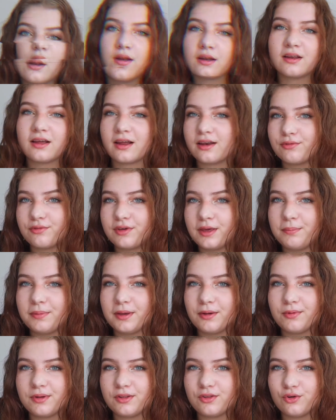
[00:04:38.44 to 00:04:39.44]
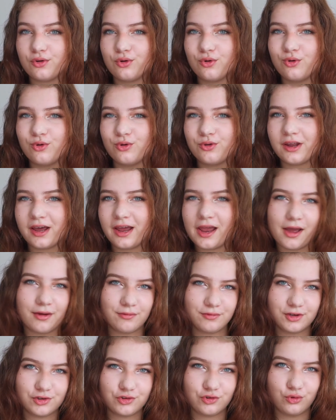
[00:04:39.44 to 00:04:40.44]
Then kind of keeping with the gold, I
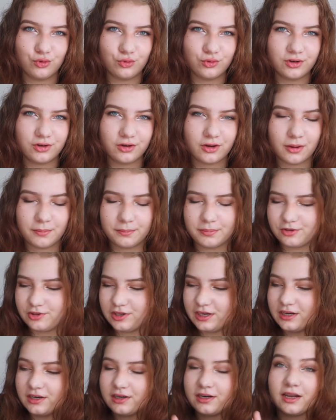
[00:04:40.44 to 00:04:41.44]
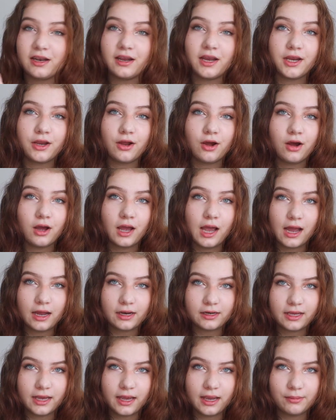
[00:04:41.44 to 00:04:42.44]
have this golden compass here that I got
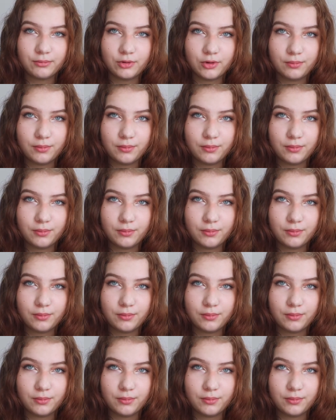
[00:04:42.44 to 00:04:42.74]
at Camden